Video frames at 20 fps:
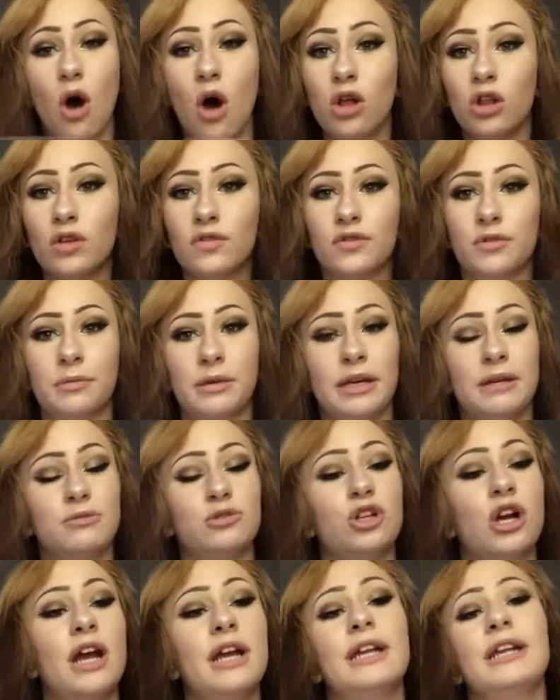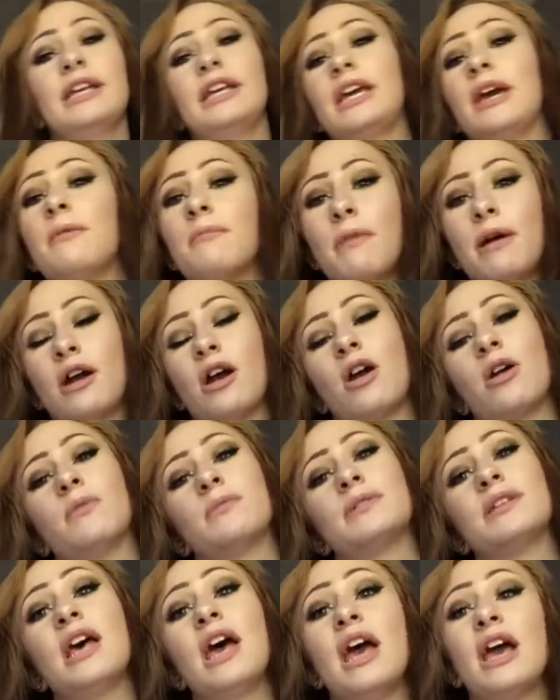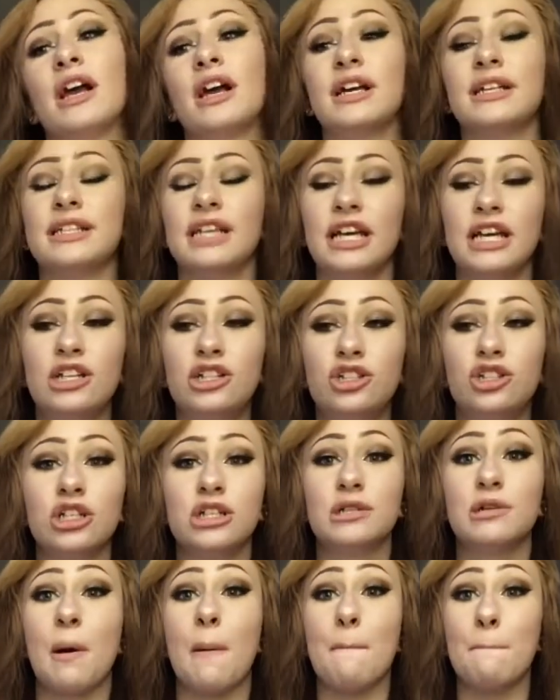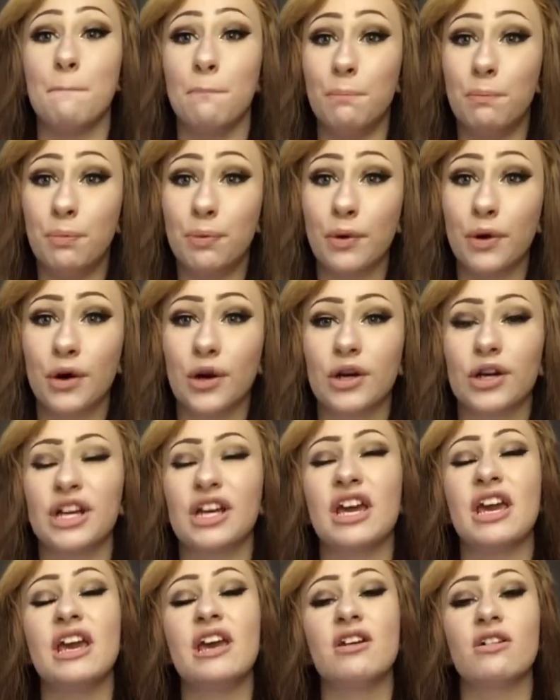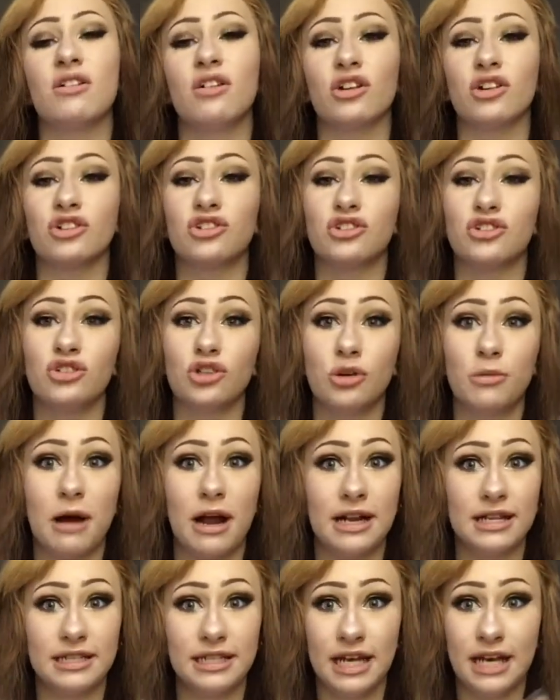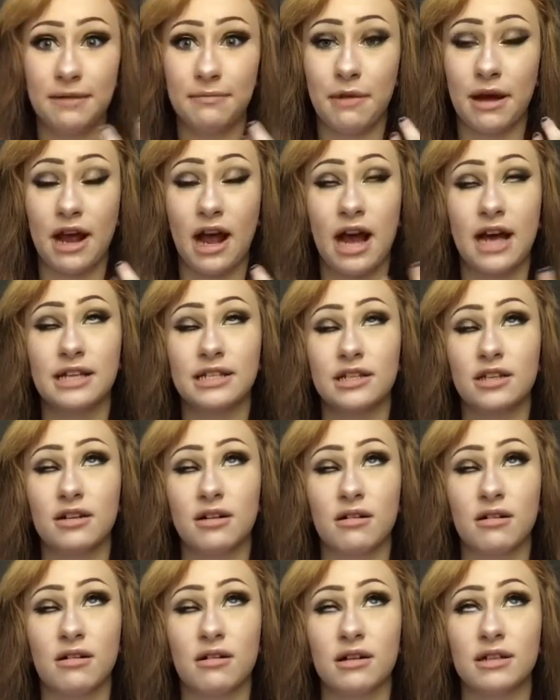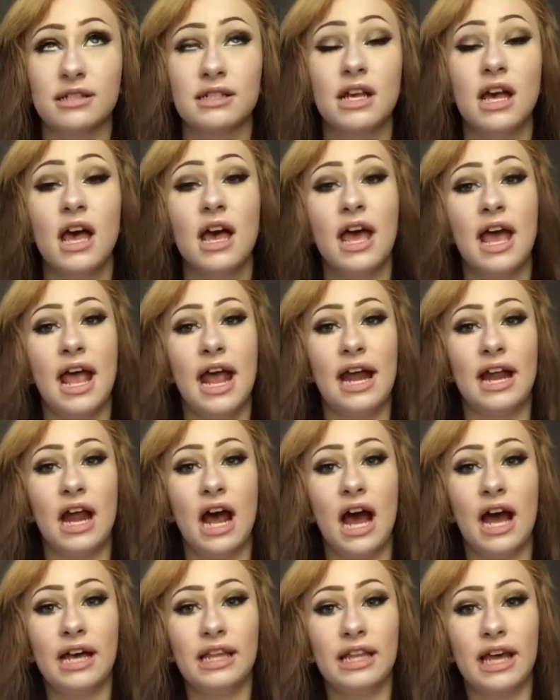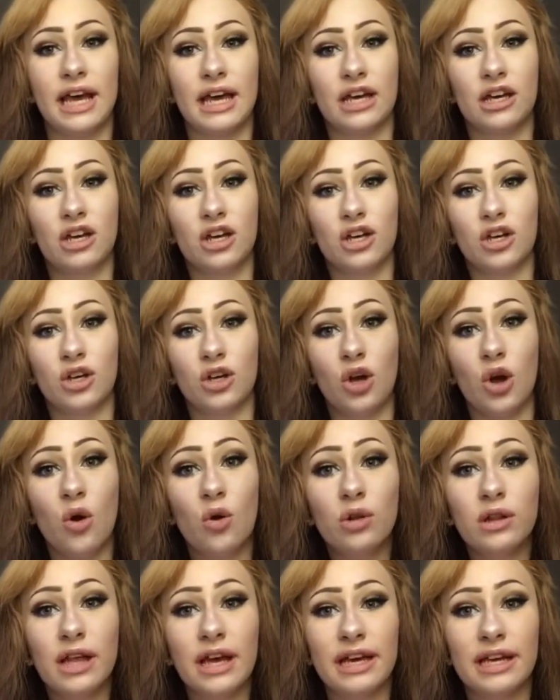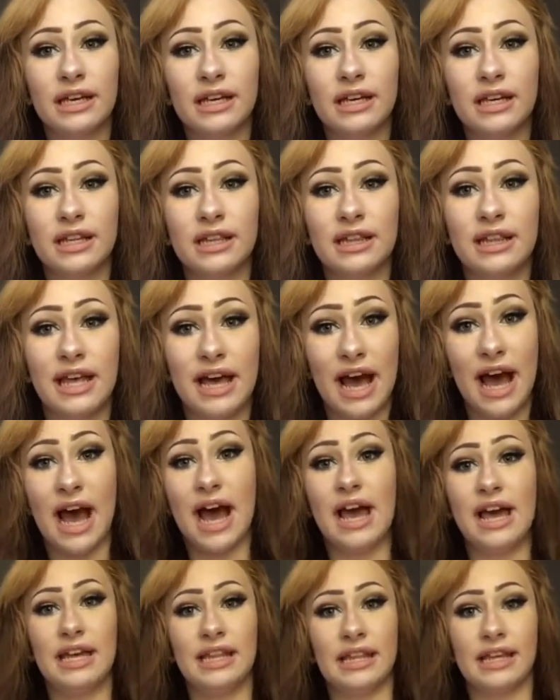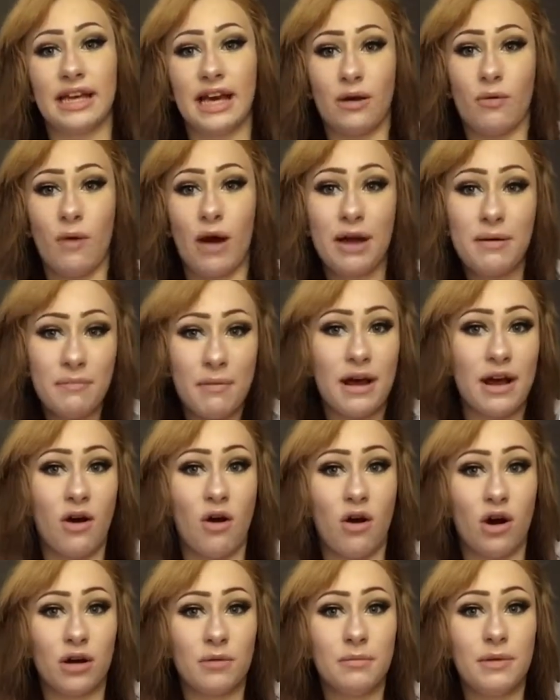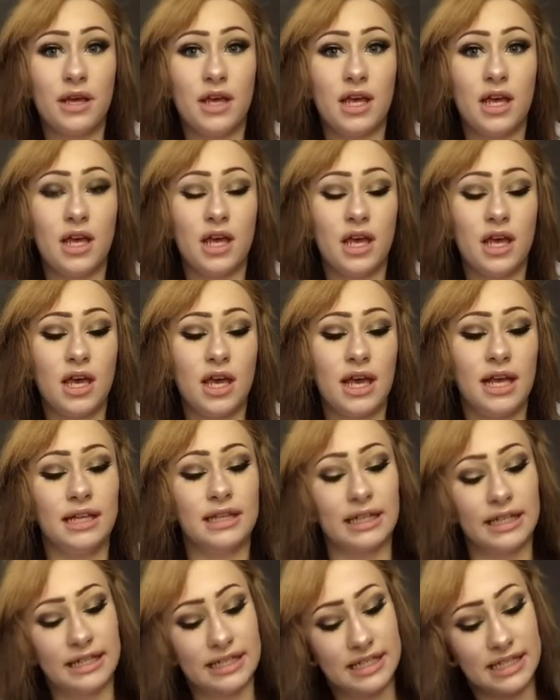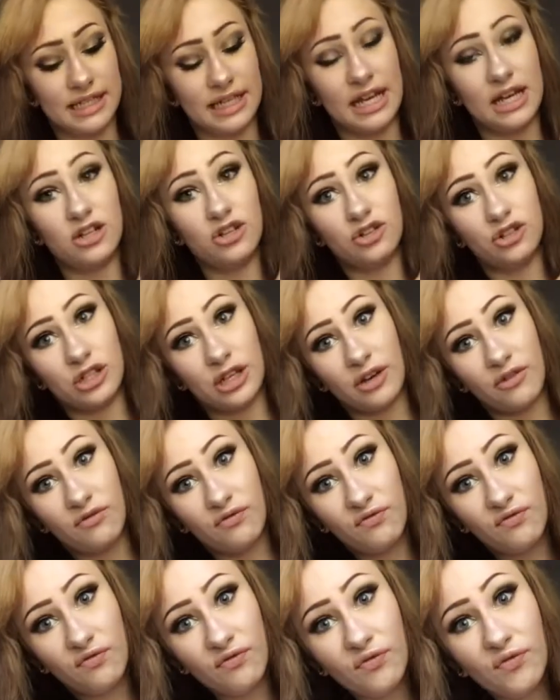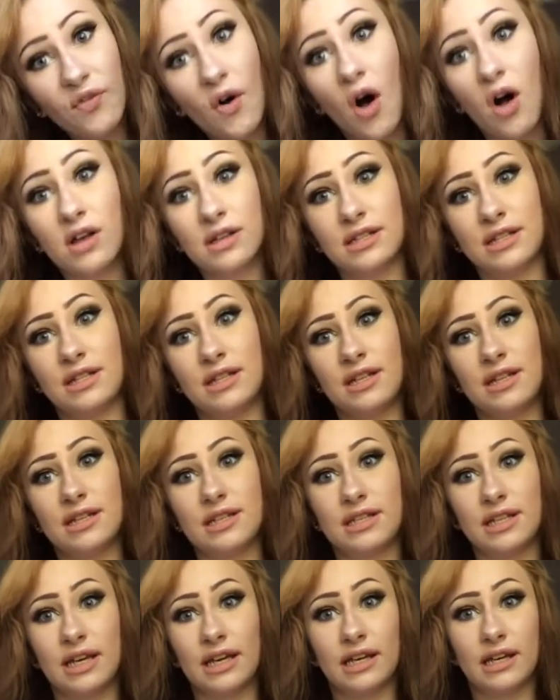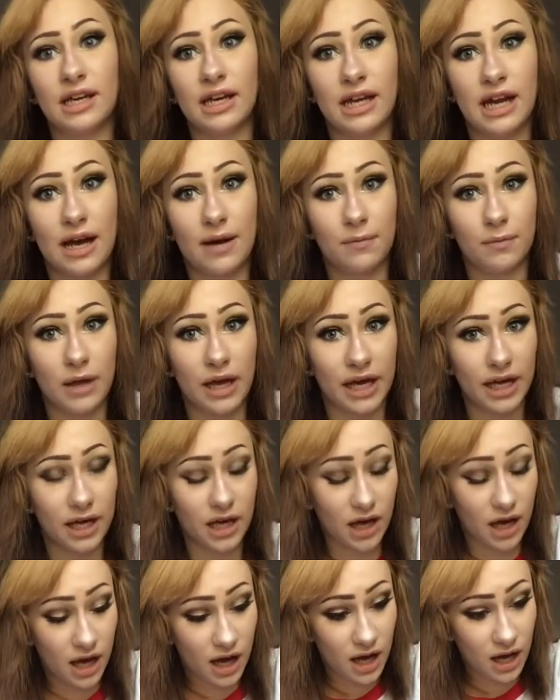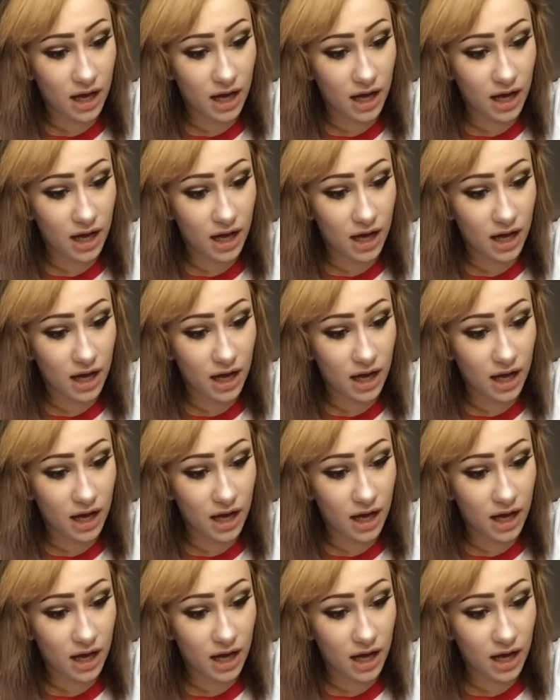all over me. I'm trying to get my arms because it's just burning. It hurts so bad. It's in my eyes. It hurts. And I like go like that, like I wipe my arm, and like skin just like falls into the sink, and I'm like